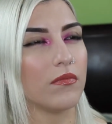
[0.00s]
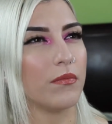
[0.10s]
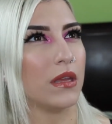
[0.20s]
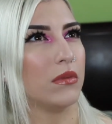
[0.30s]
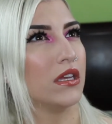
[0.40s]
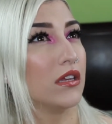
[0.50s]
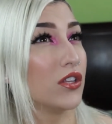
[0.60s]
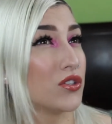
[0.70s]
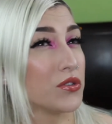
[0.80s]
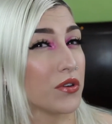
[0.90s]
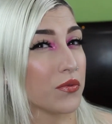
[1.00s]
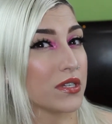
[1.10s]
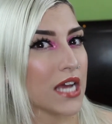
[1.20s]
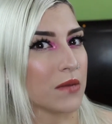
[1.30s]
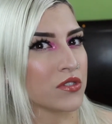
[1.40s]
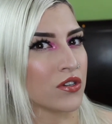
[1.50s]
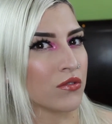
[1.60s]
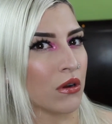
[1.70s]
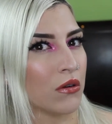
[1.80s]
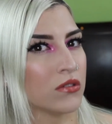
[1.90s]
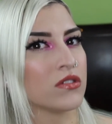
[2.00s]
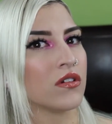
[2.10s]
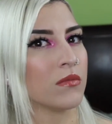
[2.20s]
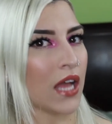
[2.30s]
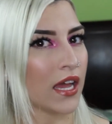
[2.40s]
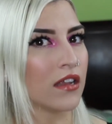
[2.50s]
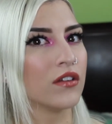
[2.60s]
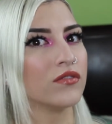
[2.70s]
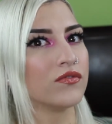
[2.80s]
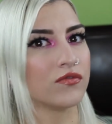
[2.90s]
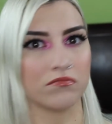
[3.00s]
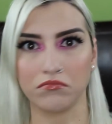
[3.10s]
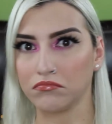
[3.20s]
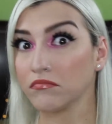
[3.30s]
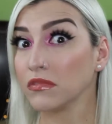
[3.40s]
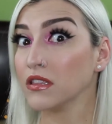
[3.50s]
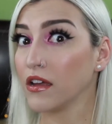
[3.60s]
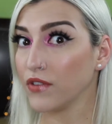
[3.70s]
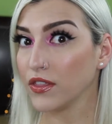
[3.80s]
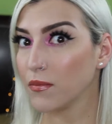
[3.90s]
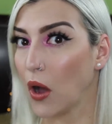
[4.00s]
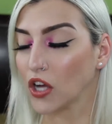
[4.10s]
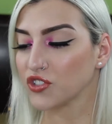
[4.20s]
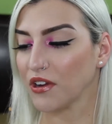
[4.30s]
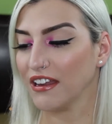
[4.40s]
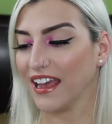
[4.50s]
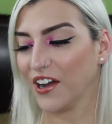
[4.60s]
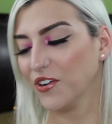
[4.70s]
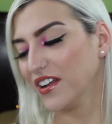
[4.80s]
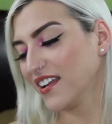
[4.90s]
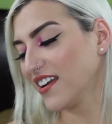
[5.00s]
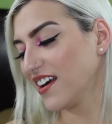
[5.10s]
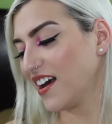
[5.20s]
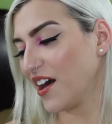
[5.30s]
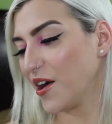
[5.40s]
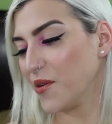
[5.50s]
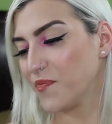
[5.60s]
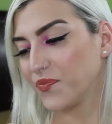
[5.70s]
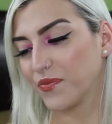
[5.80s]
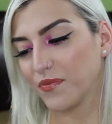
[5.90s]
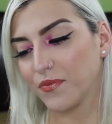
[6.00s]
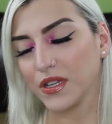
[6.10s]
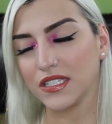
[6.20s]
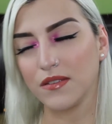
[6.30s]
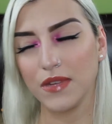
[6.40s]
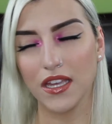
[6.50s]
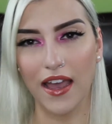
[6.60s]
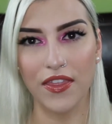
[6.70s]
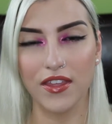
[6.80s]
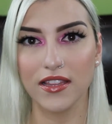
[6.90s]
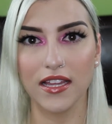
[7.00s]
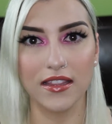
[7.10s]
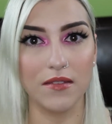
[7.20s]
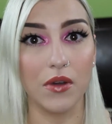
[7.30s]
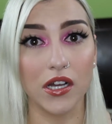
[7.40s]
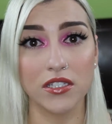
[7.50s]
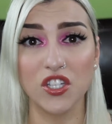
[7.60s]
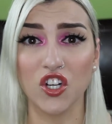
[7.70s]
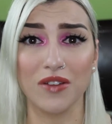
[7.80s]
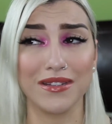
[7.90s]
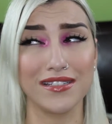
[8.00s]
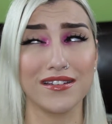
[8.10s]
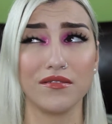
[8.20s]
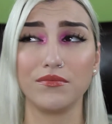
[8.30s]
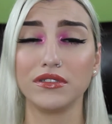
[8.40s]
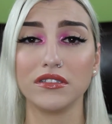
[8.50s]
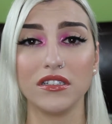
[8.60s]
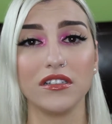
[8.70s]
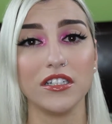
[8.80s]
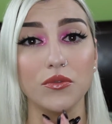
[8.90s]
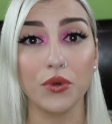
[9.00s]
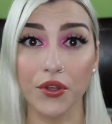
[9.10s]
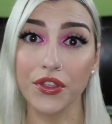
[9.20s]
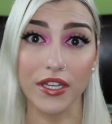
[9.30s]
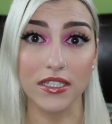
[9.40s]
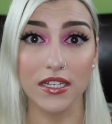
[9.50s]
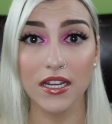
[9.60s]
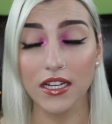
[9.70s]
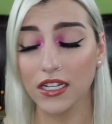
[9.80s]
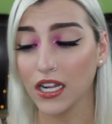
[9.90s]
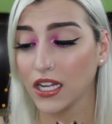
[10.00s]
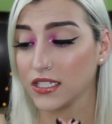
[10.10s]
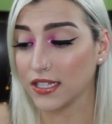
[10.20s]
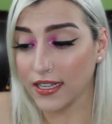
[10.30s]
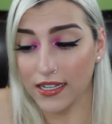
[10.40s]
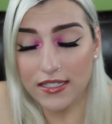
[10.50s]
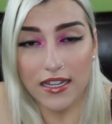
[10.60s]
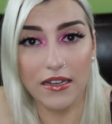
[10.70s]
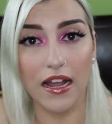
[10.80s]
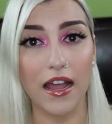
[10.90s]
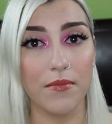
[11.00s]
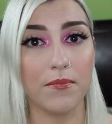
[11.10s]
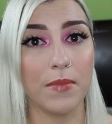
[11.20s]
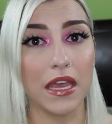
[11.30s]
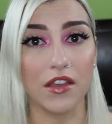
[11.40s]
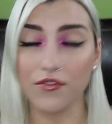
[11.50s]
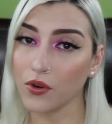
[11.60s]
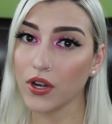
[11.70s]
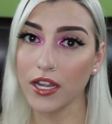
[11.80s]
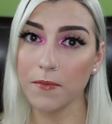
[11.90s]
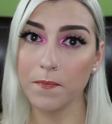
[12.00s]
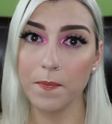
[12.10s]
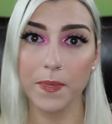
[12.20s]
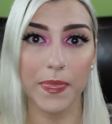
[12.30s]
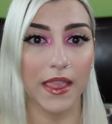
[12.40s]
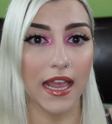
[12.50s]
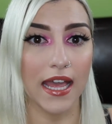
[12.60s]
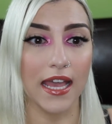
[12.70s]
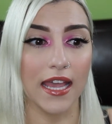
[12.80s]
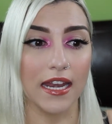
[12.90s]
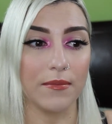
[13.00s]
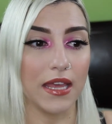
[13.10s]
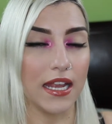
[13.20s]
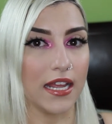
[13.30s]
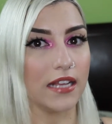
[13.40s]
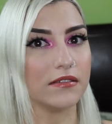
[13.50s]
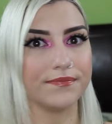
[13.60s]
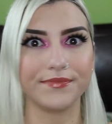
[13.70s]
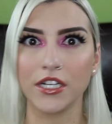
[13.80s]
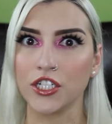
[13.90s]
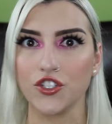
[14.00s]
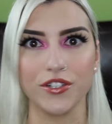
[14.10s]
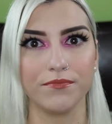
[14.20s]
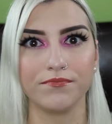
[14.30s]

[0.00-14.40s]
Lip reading: maybe 2 or 3 times in a row, so I'm kind of loving the box right now. But to me, I think that the Boxycharm is completely worth it because, like I said, I'm paying $40 and I'm getting $100.